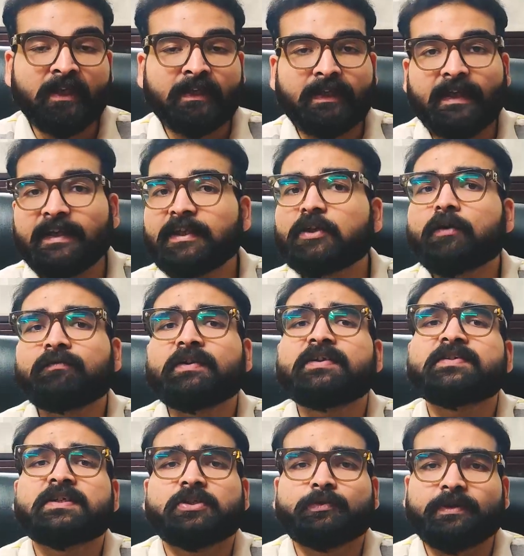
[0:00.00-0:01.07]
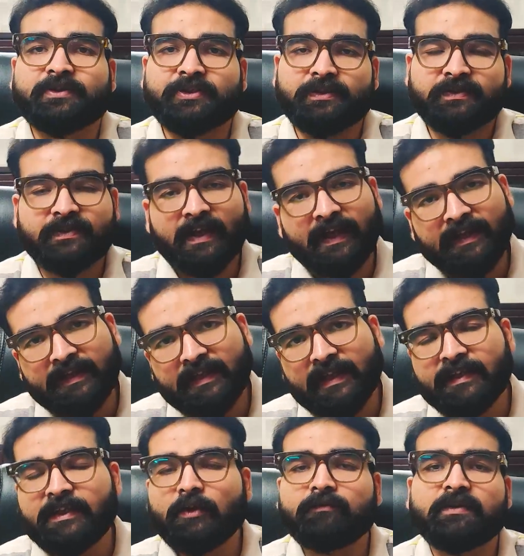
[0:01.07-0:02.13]
Any of these situations,
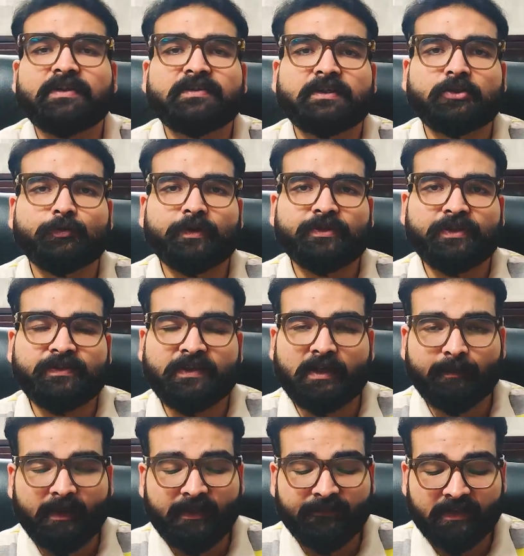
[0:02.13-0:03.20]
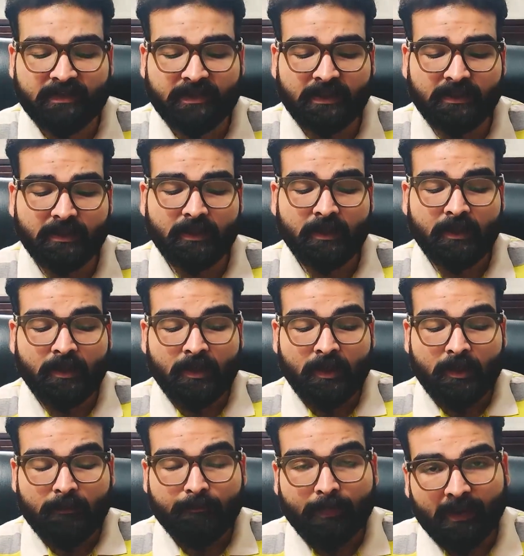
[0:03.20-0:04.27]
any of these situations are manifesting.
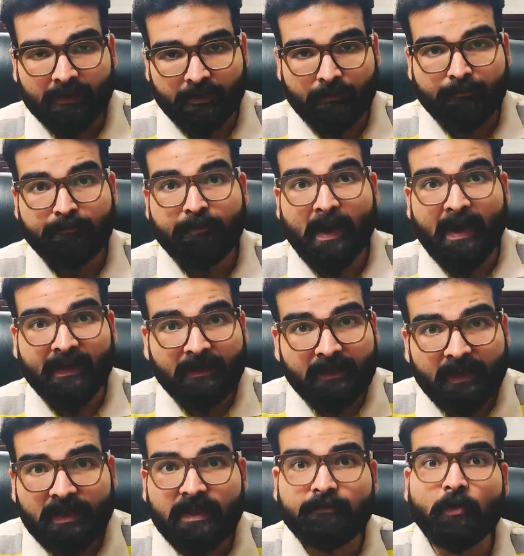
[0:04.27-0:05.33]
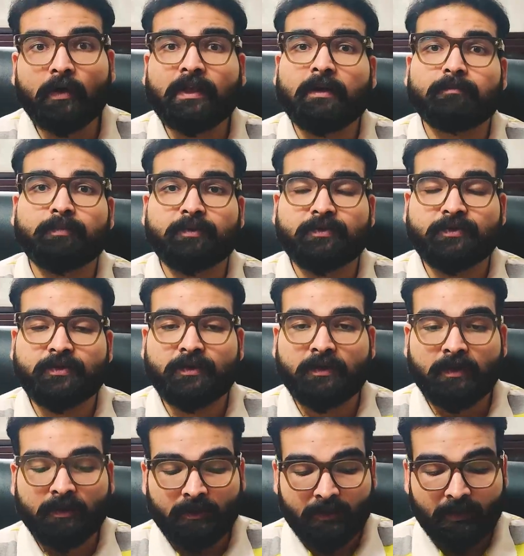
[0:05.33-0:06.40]
But parallelly what happens?
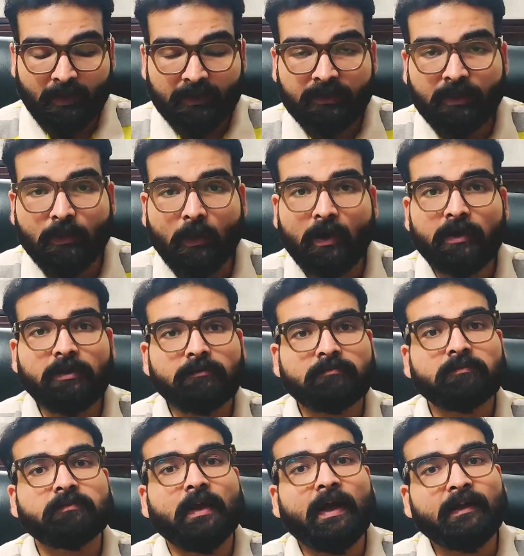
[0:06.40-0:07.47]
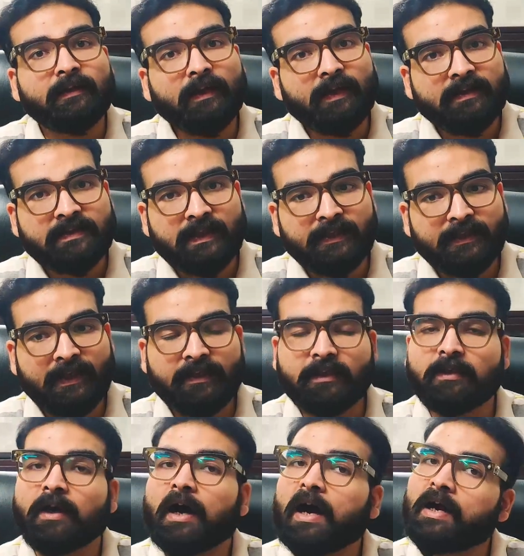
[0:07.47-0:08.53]
Lagna Lord and
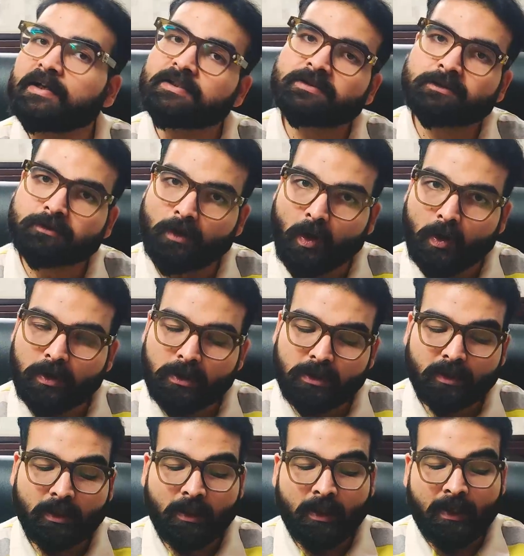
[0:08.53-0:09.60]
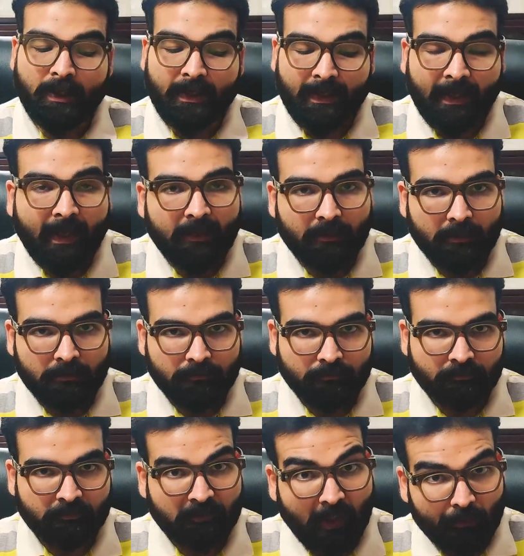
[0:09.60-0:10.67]
Ascendant are strong, and
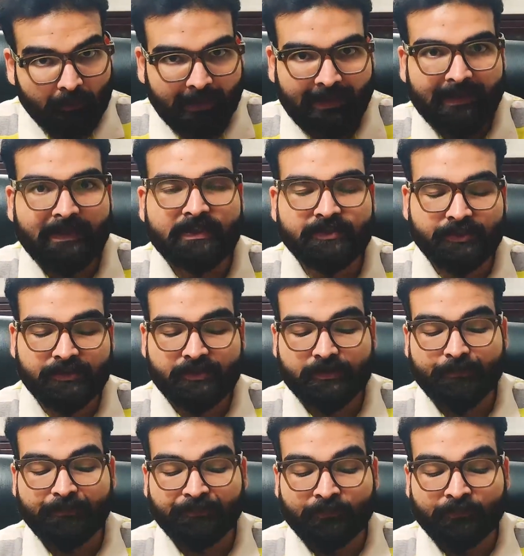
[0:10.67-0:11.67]
now the conditions.